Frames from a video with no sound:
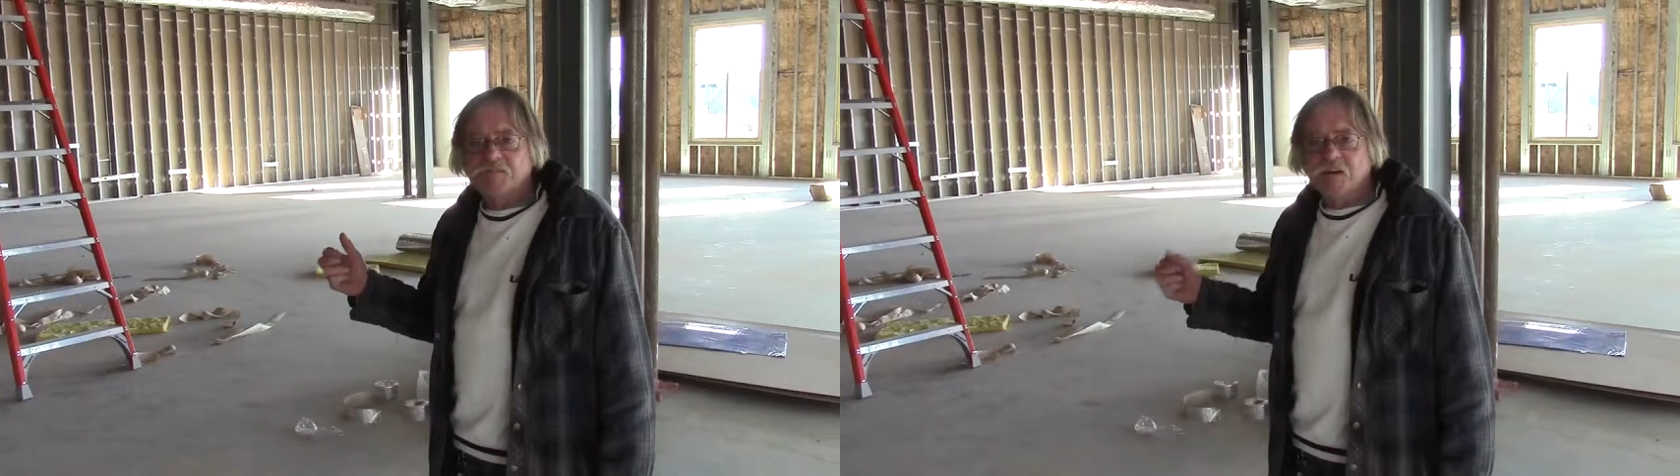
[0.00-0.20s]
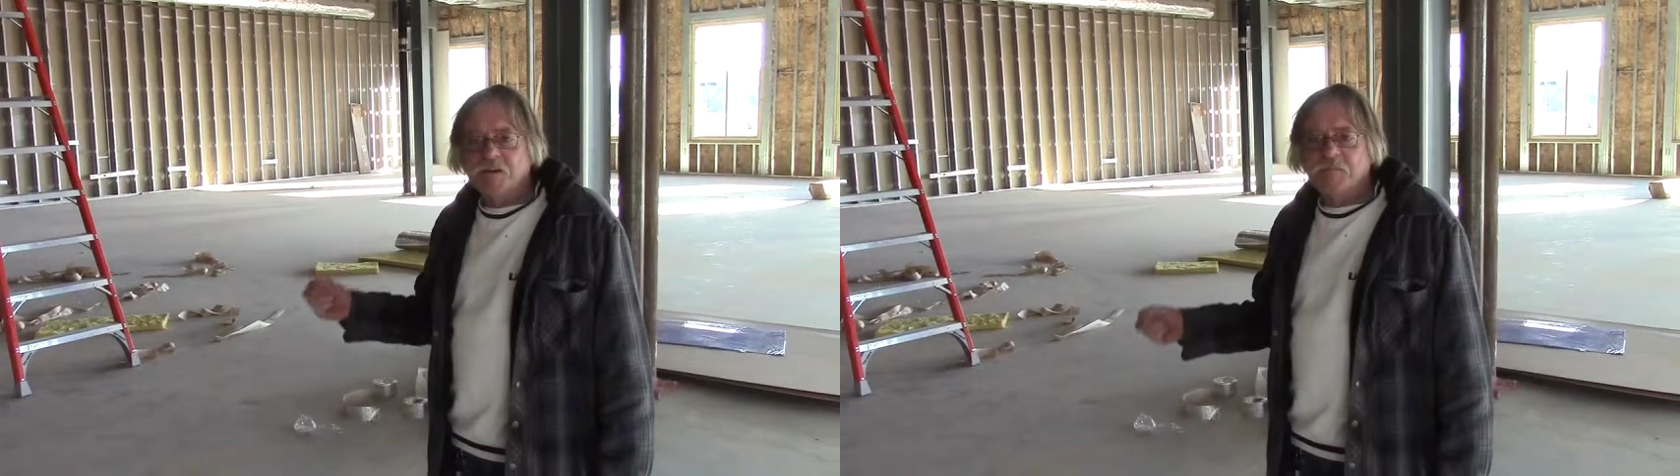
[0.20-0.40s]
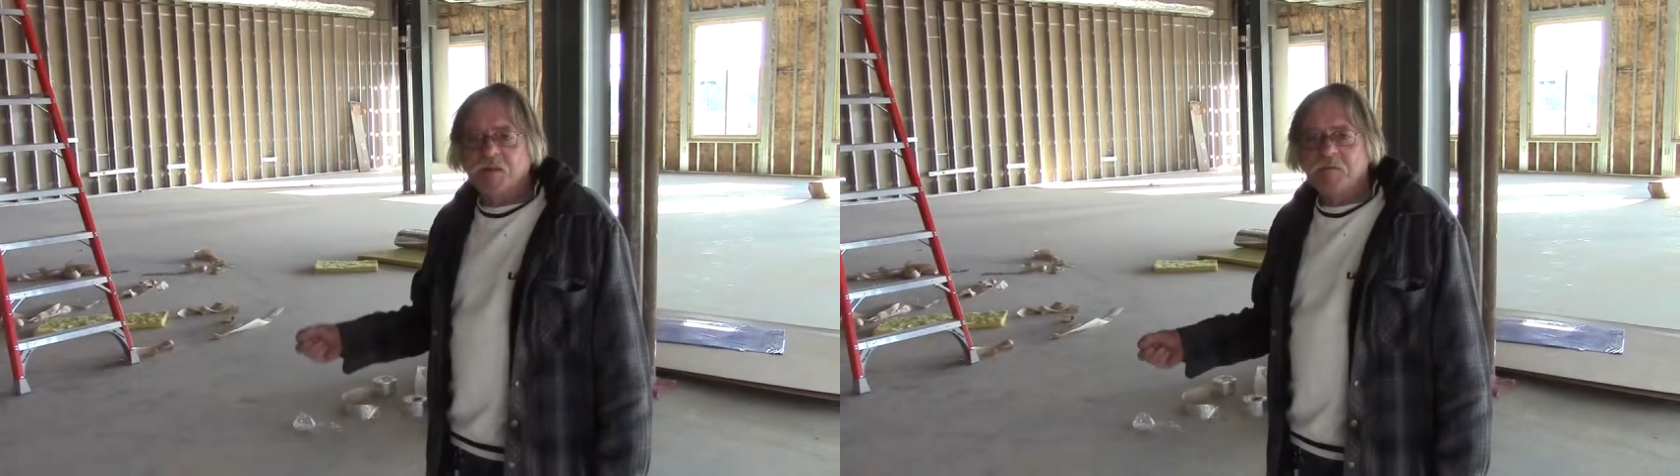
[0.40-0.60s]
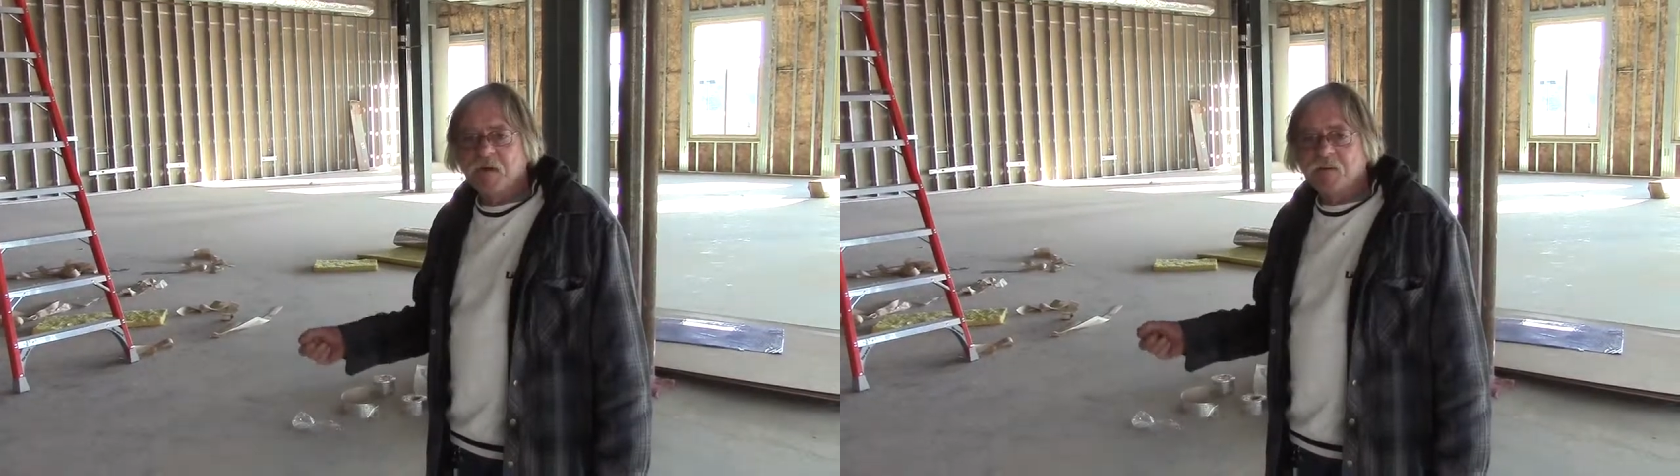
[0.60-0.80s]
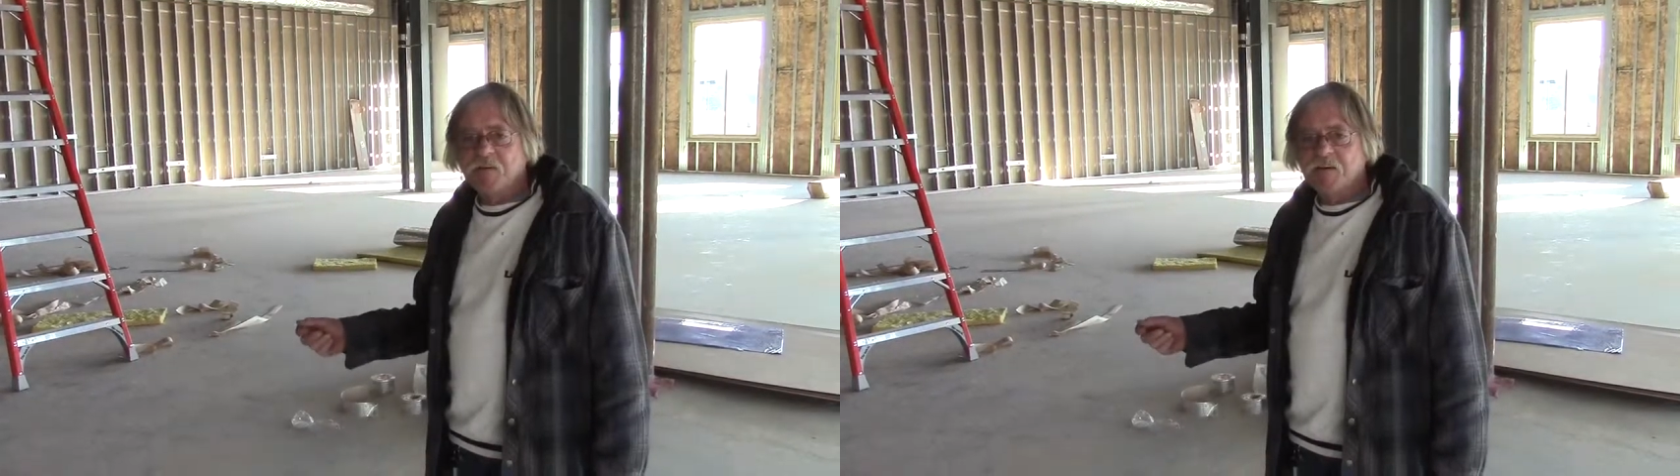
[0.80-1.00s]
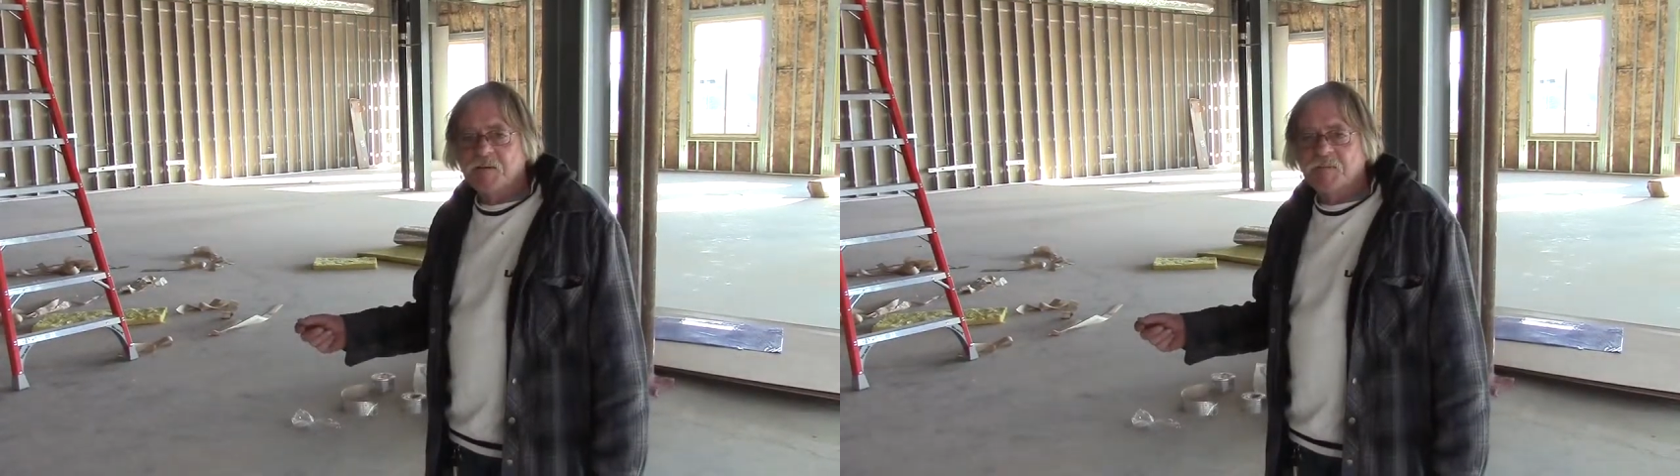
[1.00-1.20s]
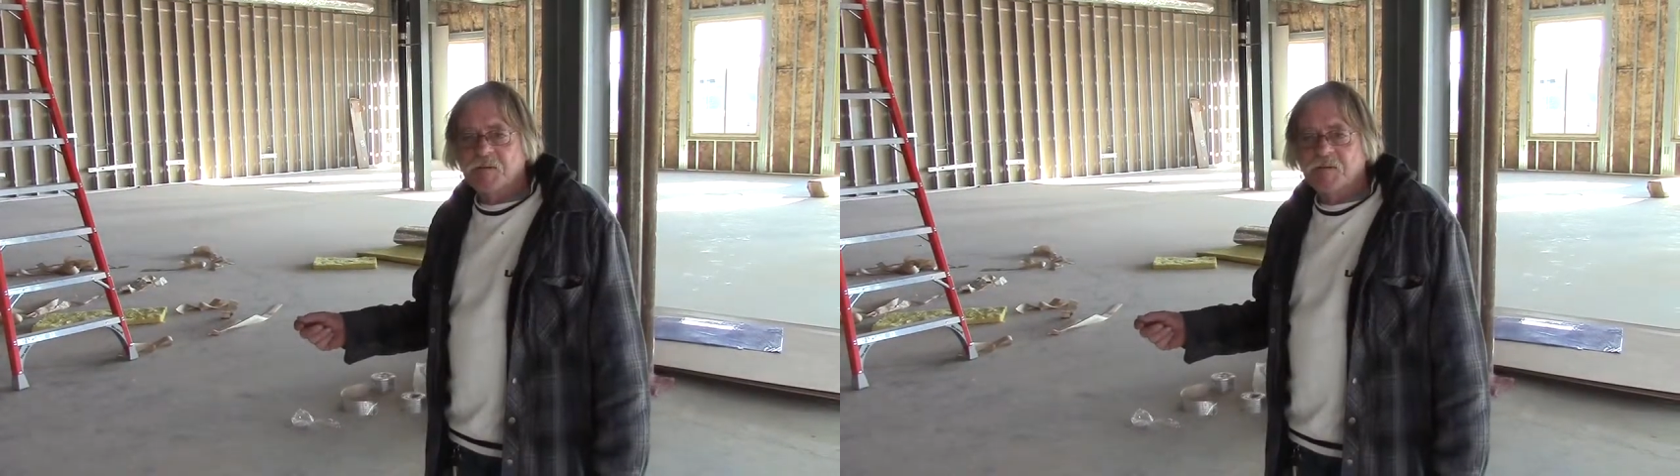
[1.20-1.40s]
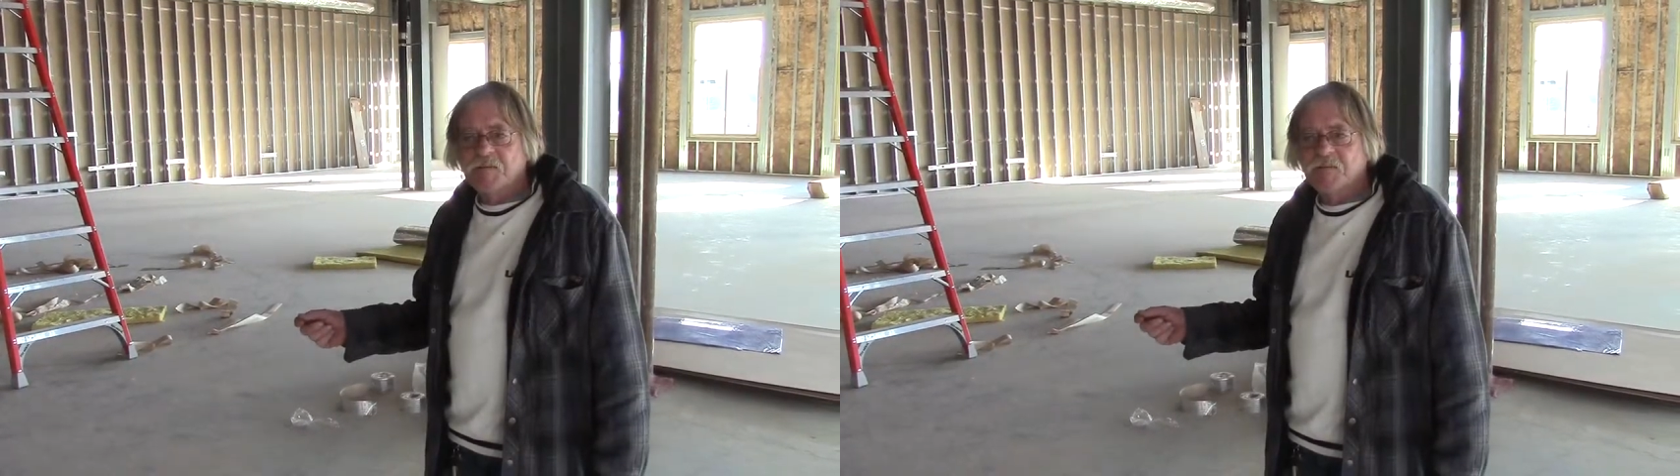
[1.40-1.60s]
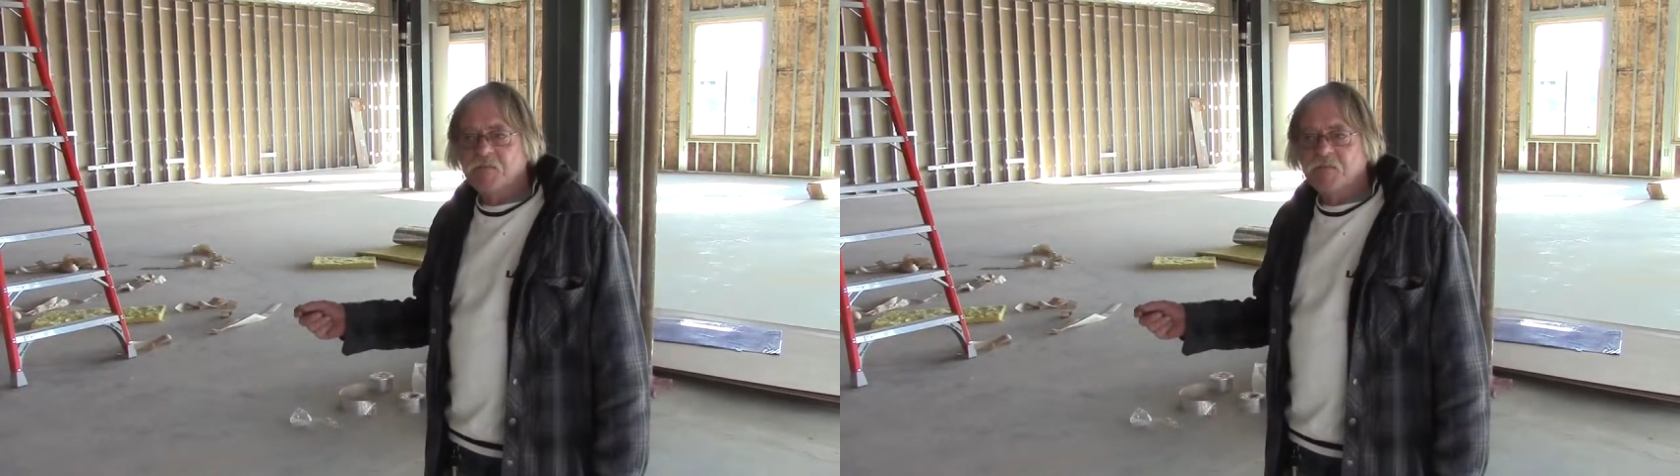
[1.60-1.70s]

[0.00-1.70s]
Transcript: John Pennybaker Company.